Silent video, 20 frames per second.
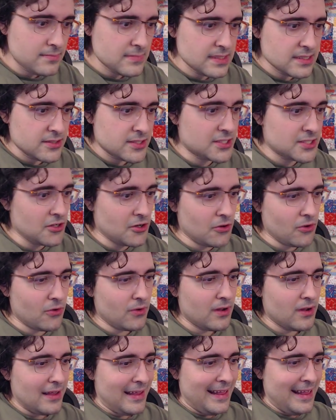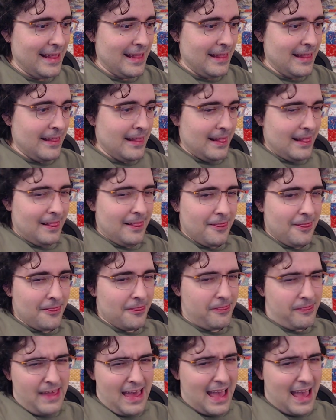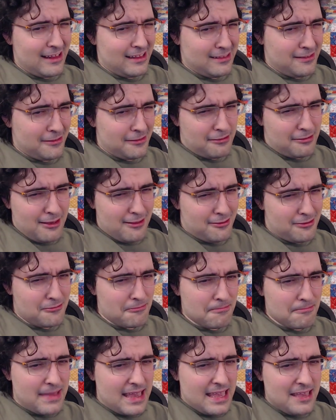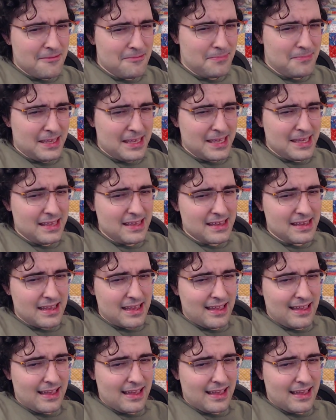so that is maybe